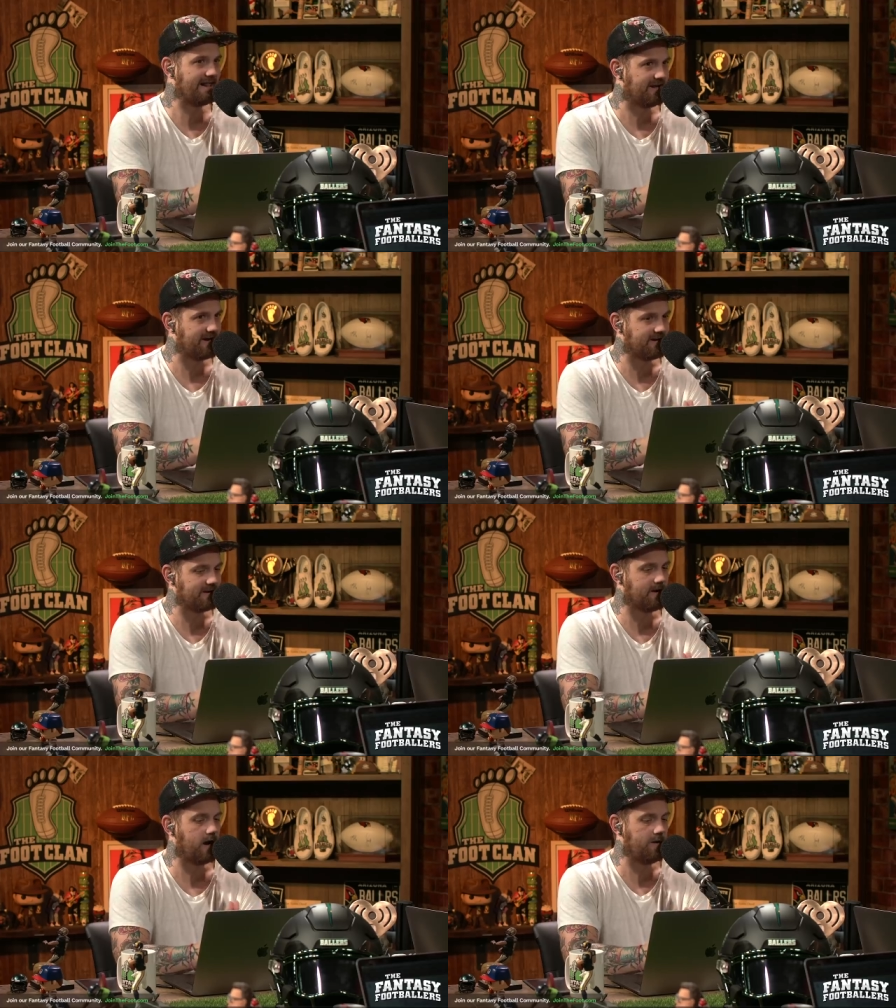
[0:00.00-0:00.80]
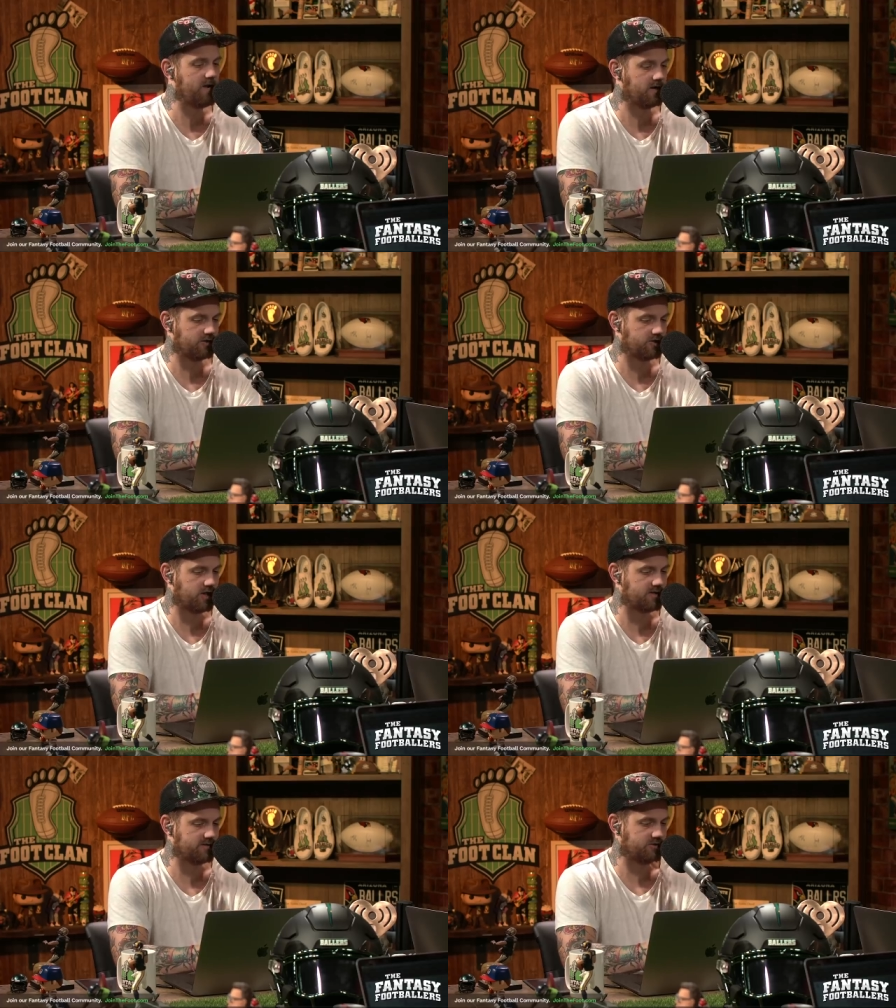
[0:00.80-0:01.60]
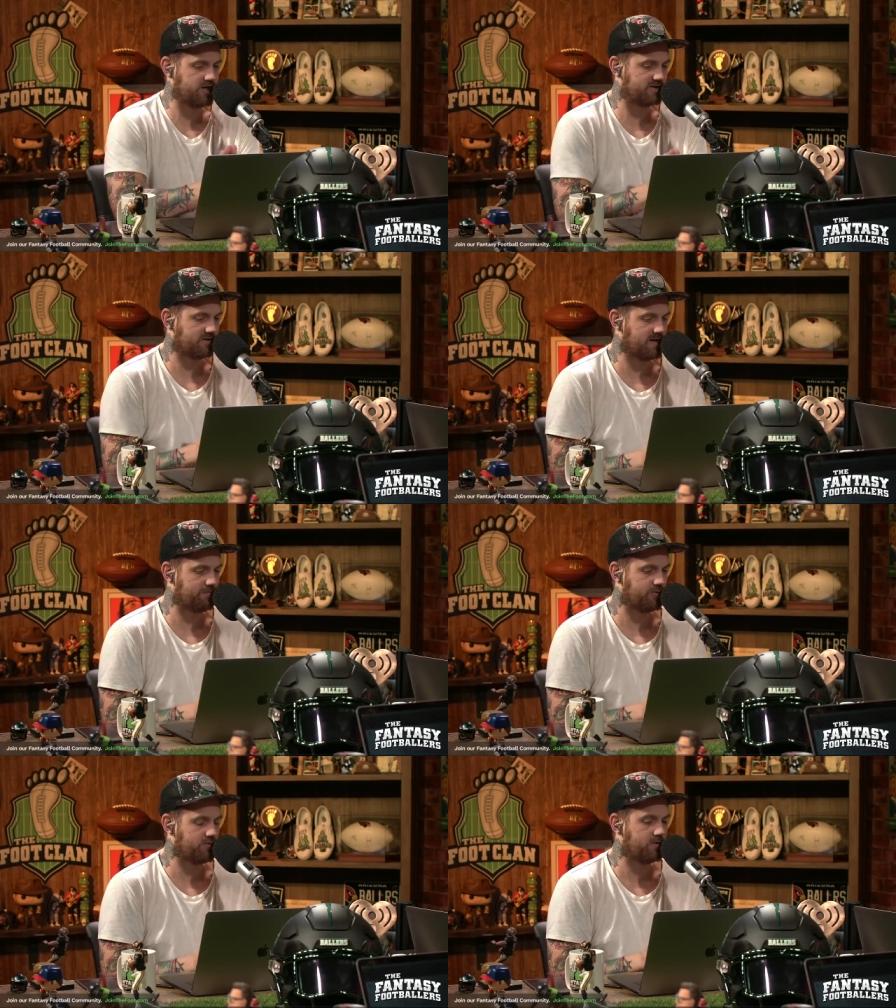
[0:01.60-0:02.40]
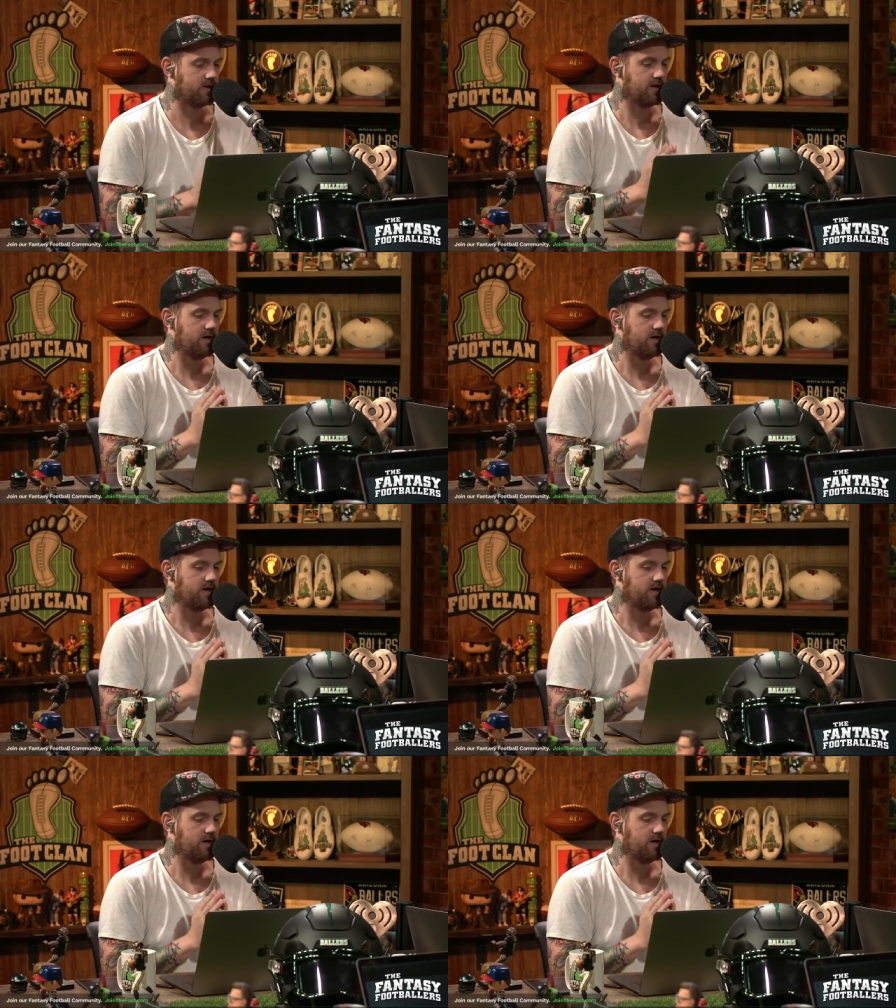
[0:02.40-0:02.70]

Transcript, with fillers: like it. I'm in on Chase, Chase Claypool.